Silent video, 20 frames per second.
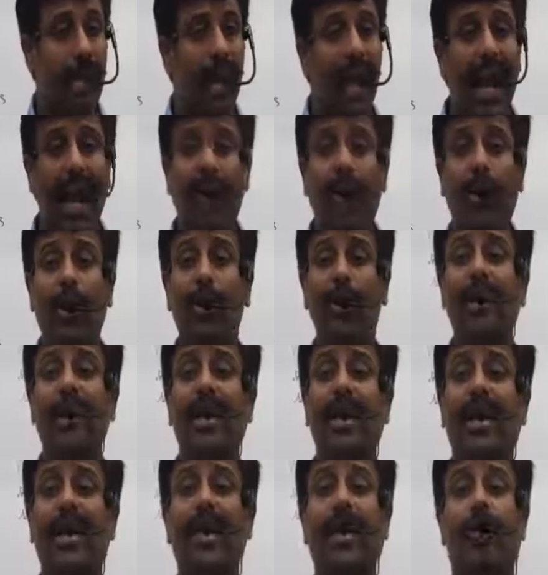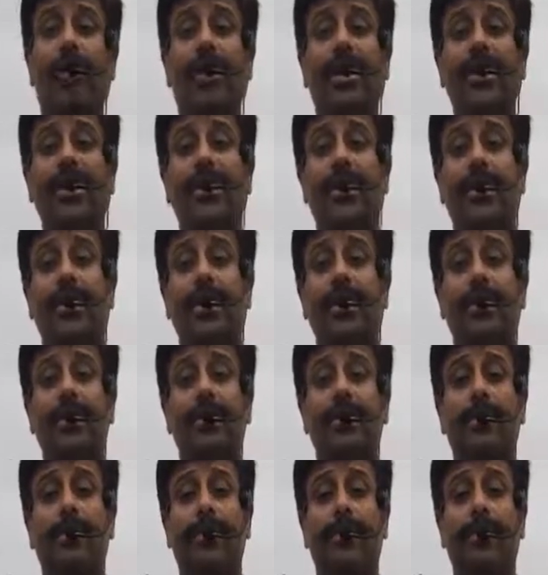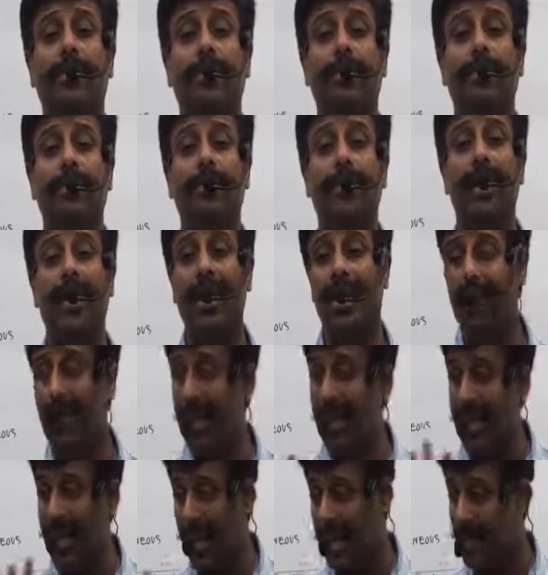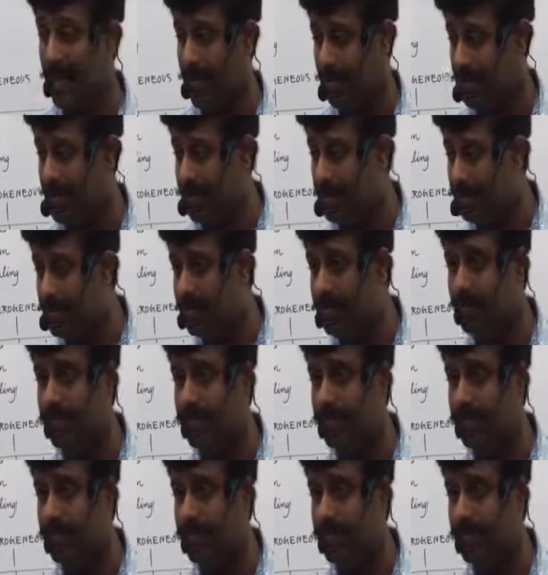I want to select how many students? 9.